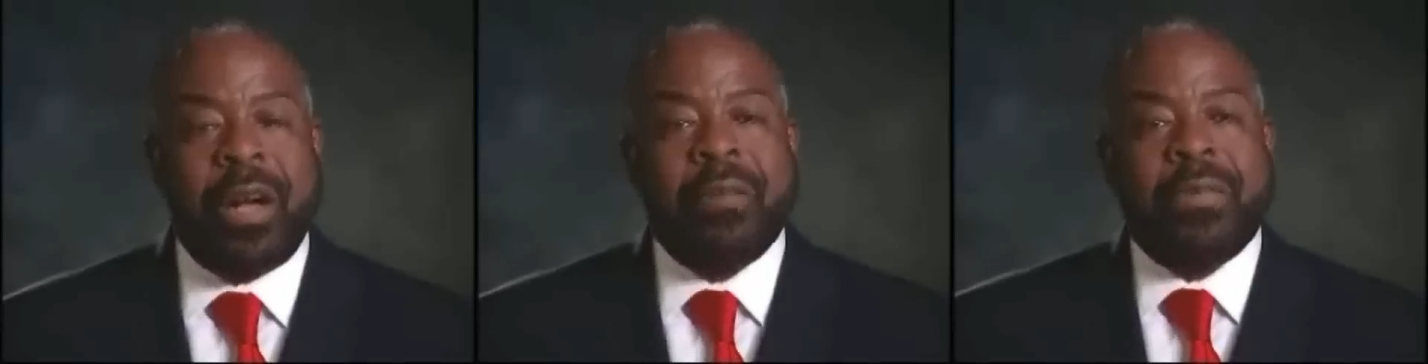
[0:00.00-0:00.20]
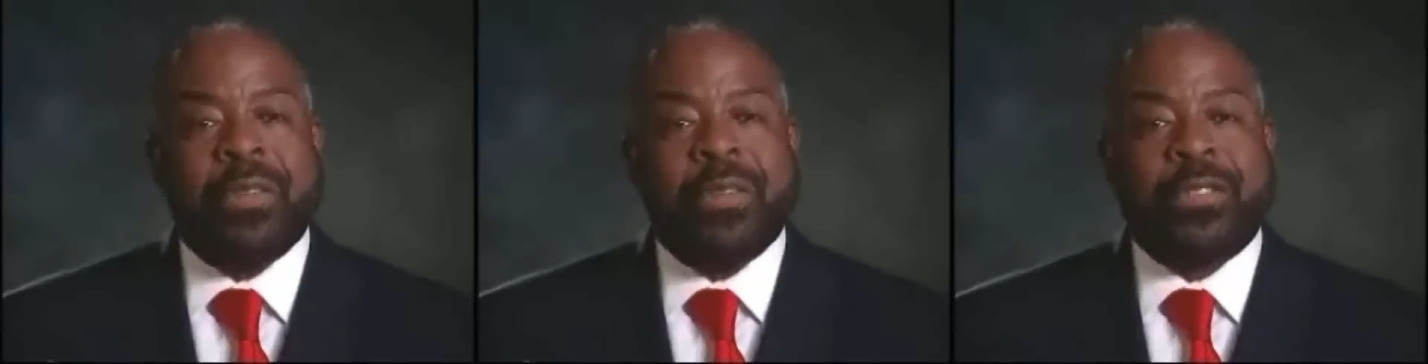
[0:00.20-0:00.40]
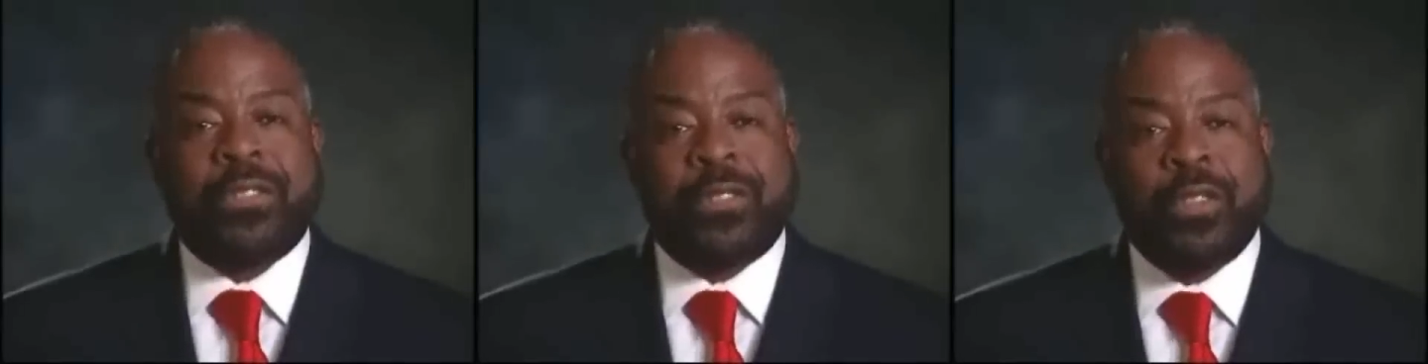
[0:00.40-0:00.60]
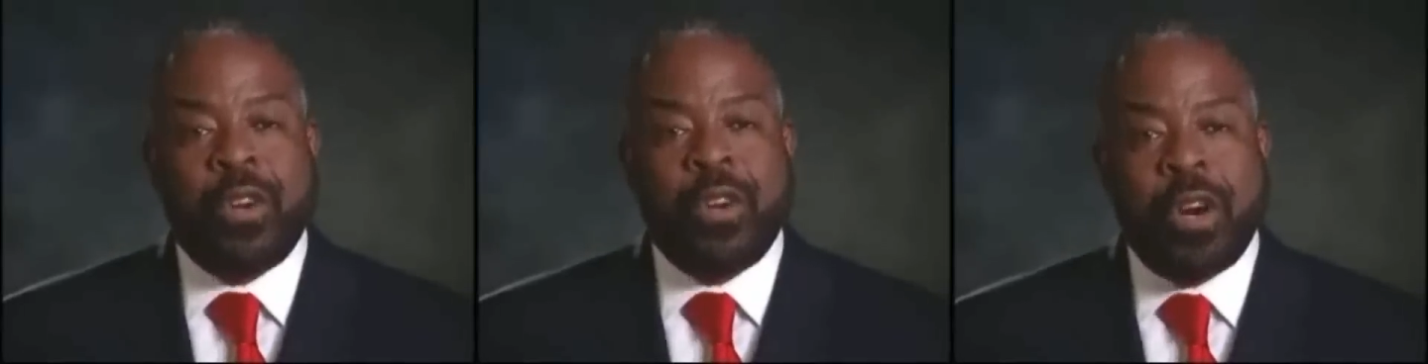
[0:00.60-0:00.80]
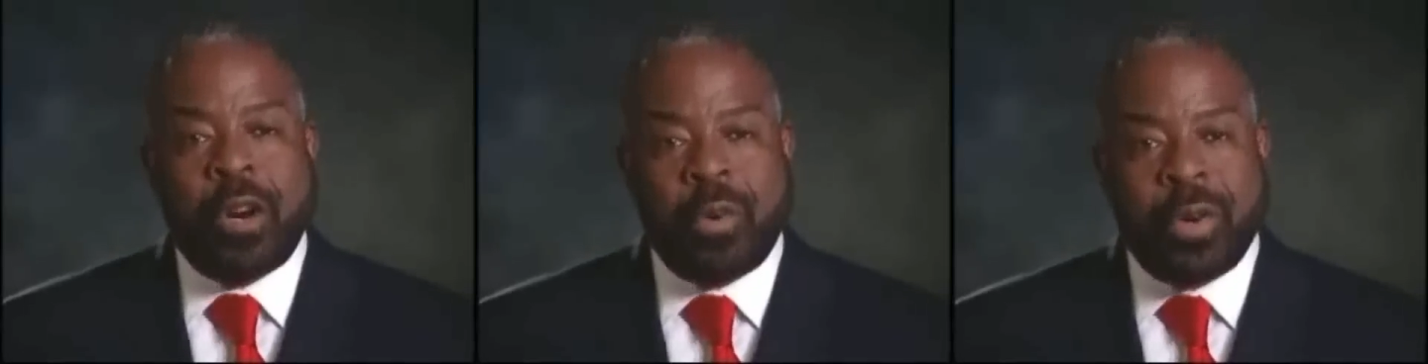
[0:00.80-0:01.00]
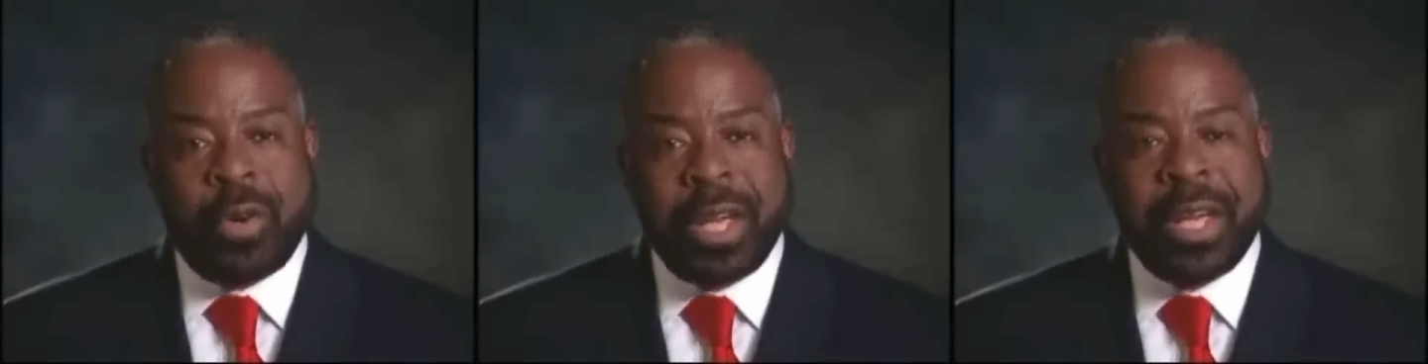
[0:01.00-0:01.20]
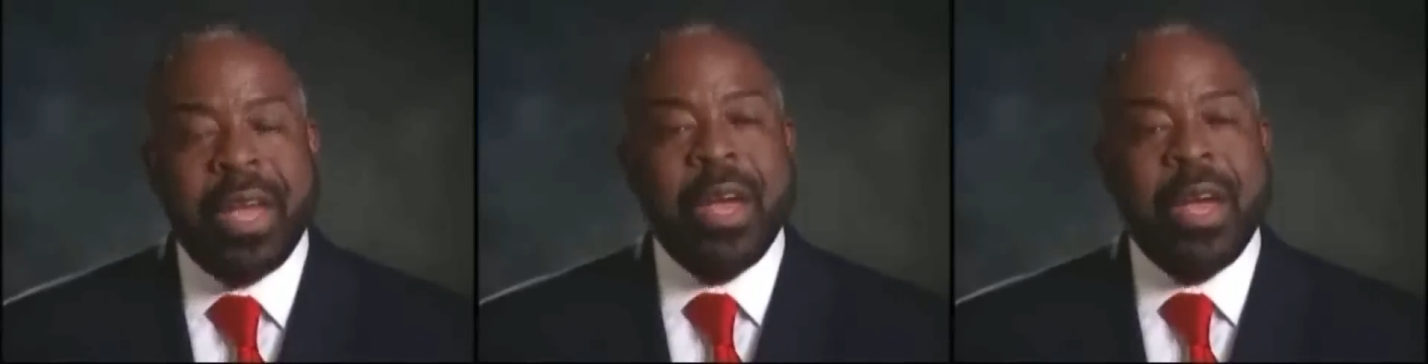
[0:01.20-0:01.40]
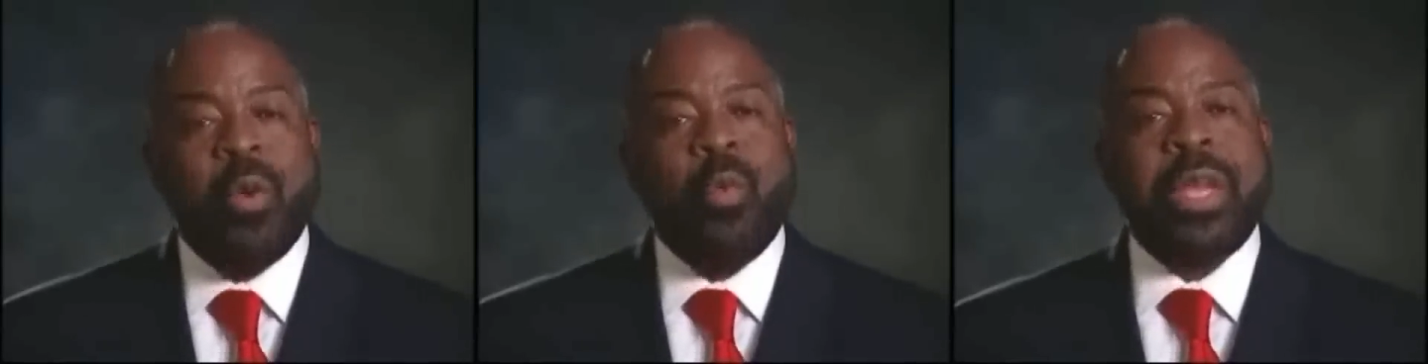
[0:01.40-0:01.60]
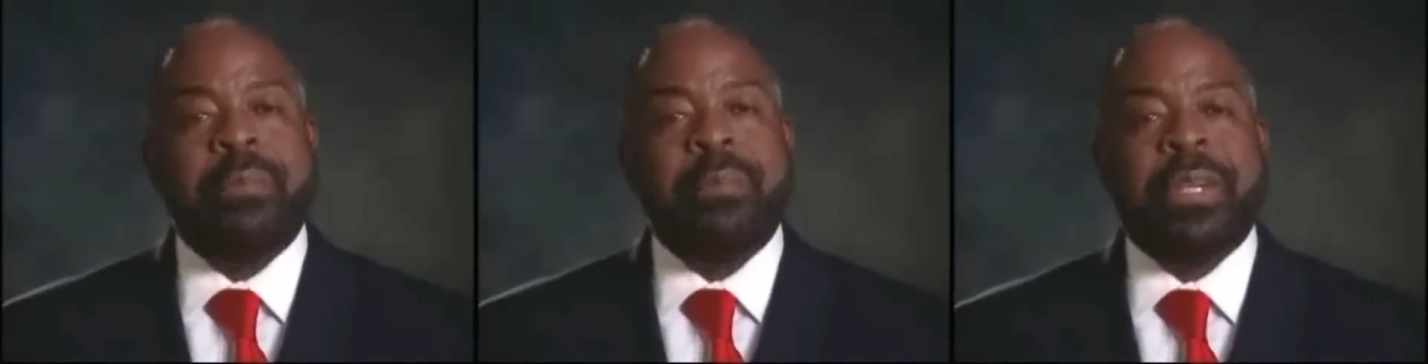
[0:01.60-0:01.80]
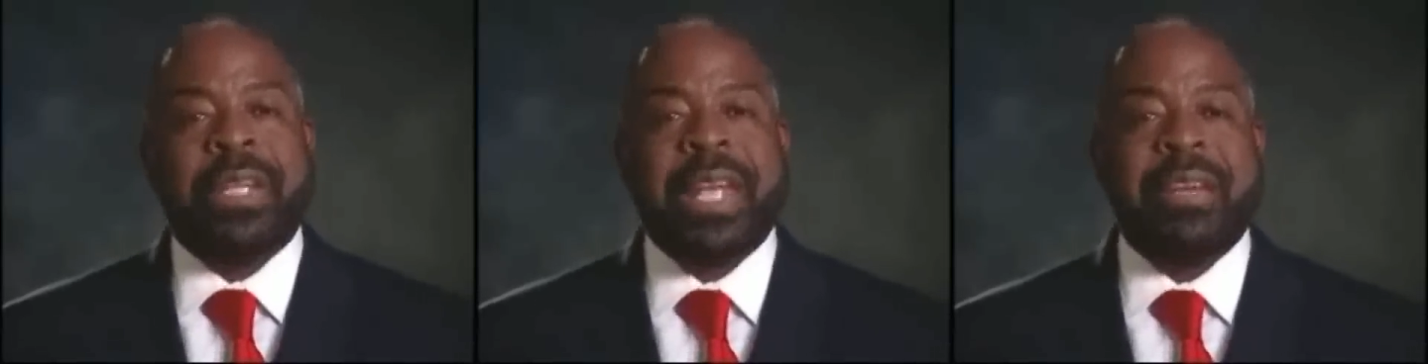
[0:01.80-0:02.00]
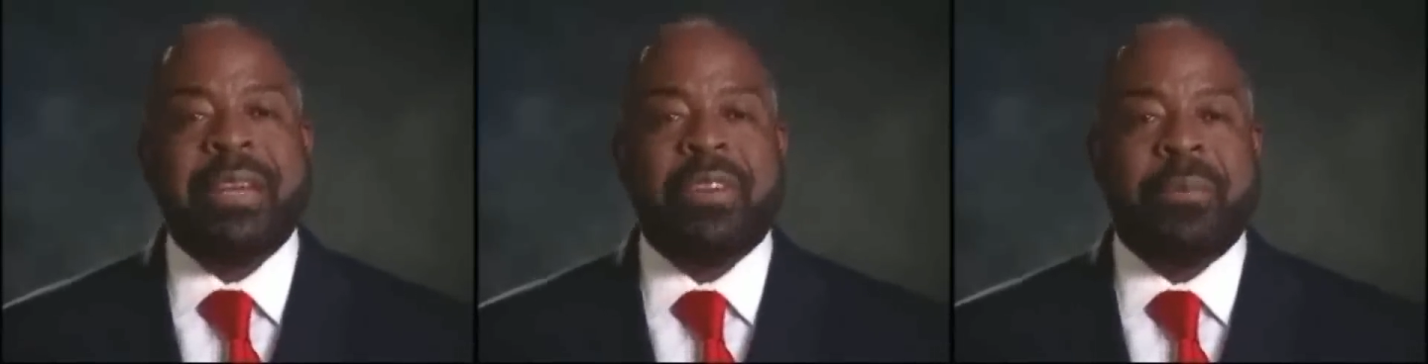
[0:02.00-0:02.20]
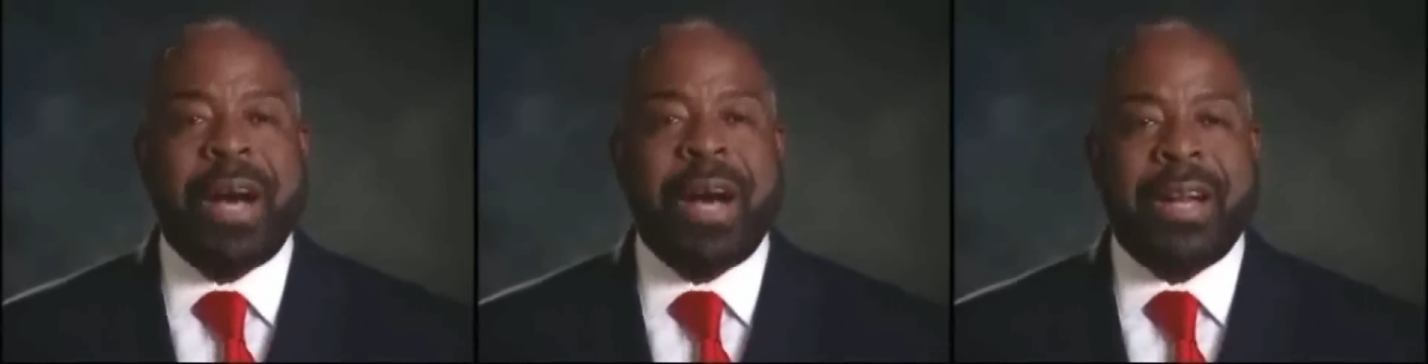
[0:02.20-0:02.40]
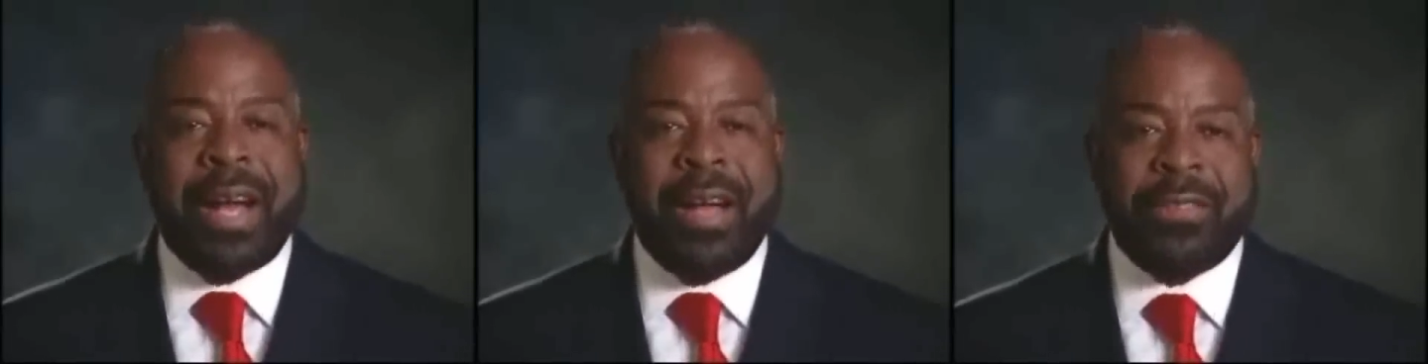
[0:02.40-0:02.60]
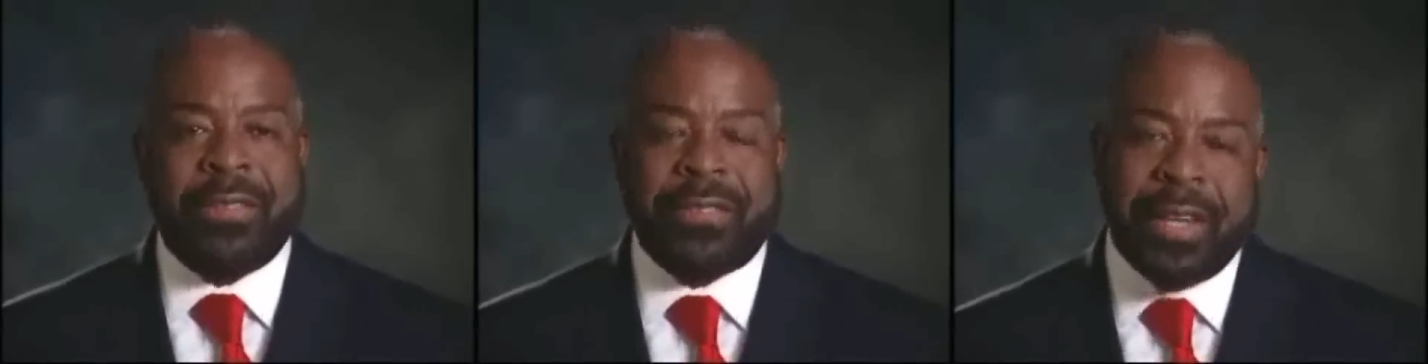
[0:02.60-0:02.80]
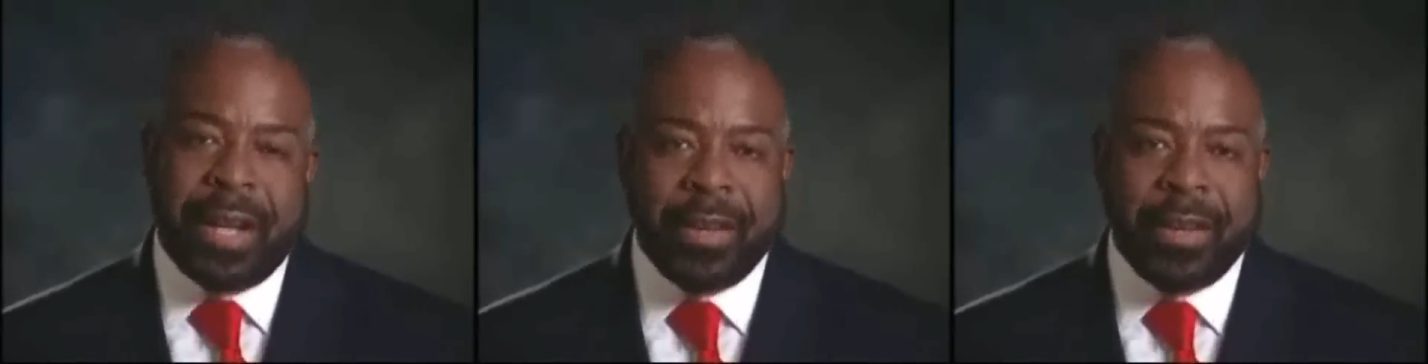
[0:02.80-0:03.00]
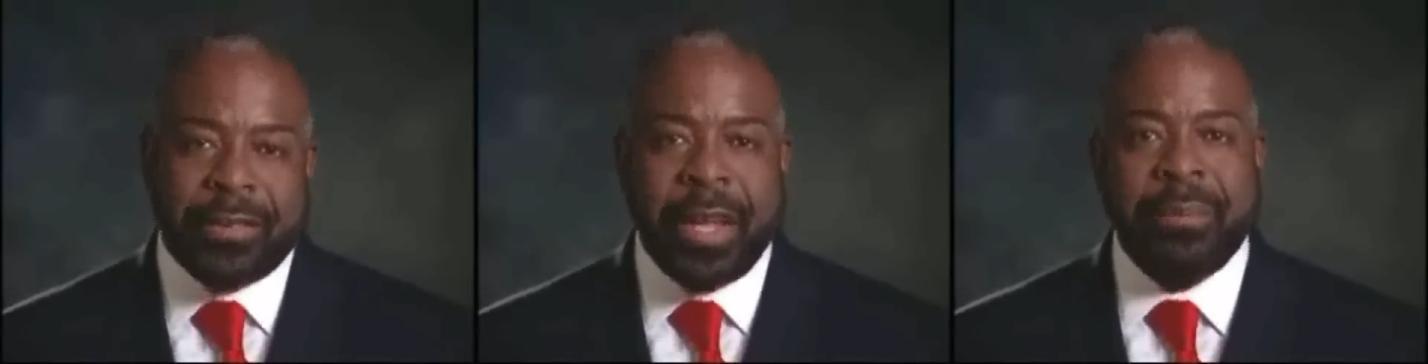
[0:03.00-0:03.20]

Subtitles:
of the story we believe about ourselves.